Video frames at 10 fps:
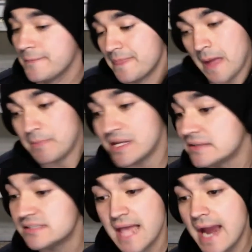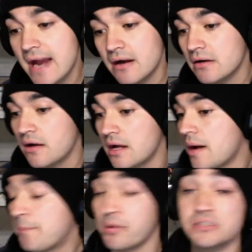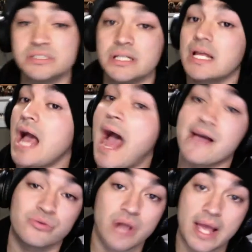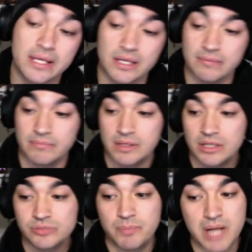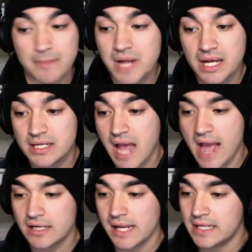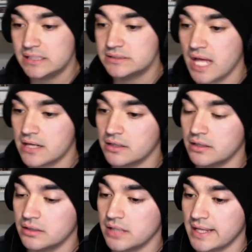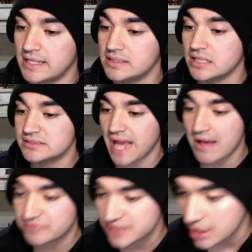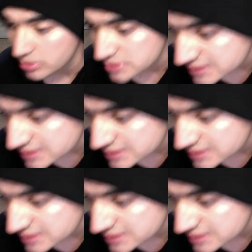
I mean, it's there. Personally, I don't like him, but I'm not going to act like he doesn't have skills.